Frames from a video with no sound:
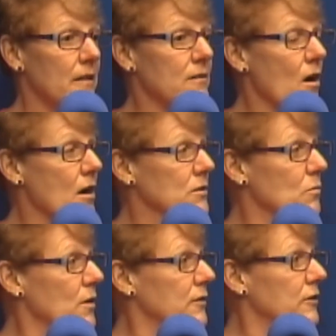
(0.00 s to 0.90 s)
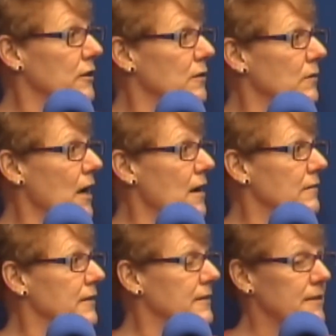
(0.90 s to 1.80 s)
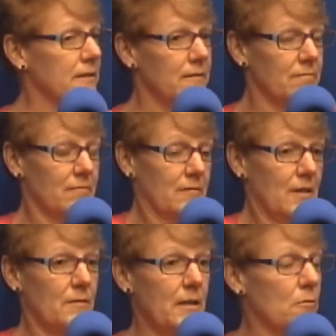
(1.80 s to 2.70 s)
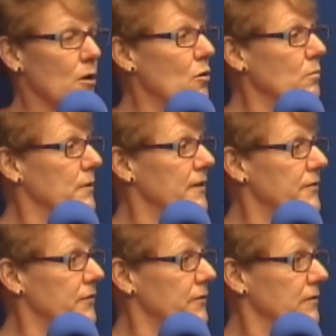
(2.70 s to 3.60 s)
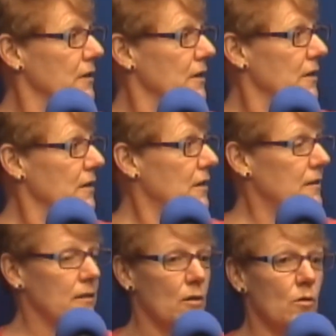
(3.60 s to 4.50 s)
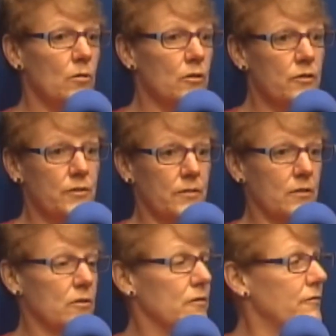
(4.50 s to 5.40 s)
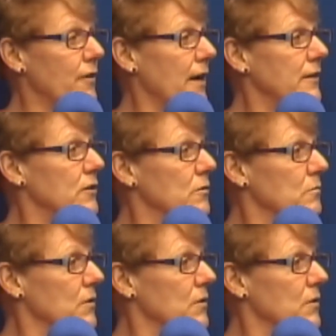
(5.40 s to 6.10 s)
dogs wandering around that didn't, they were homeless, and the owners couldn't find them.